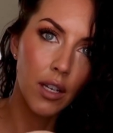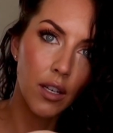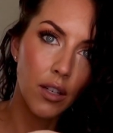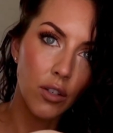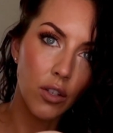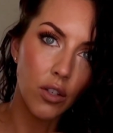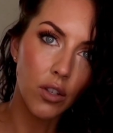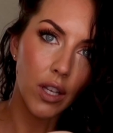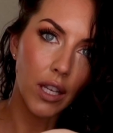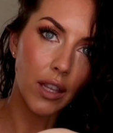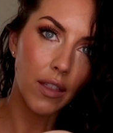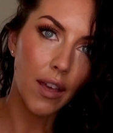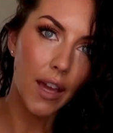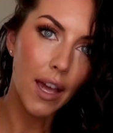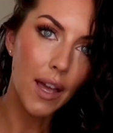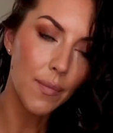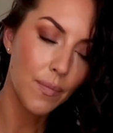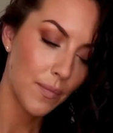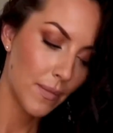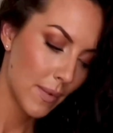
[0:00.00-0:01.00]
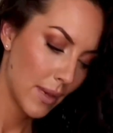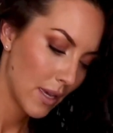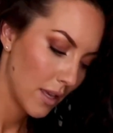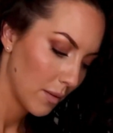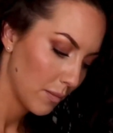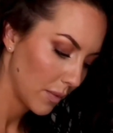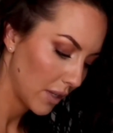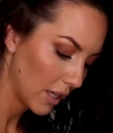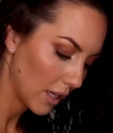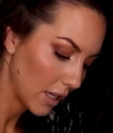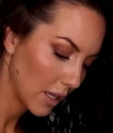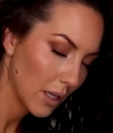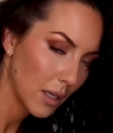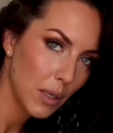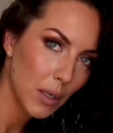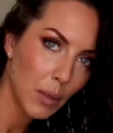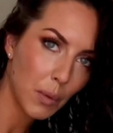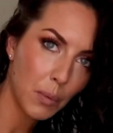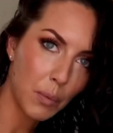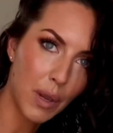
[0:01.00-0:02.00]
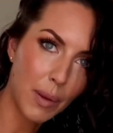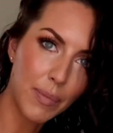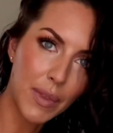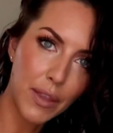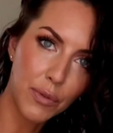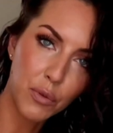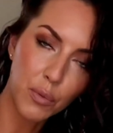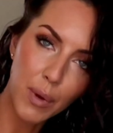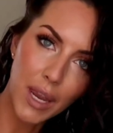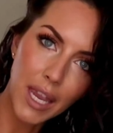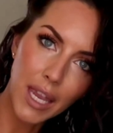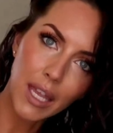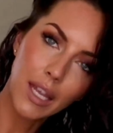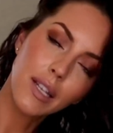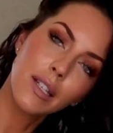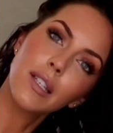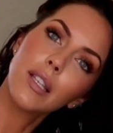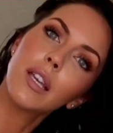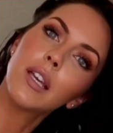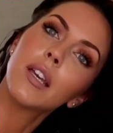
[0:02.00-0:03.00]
just like that. Let me wipe that through my hands.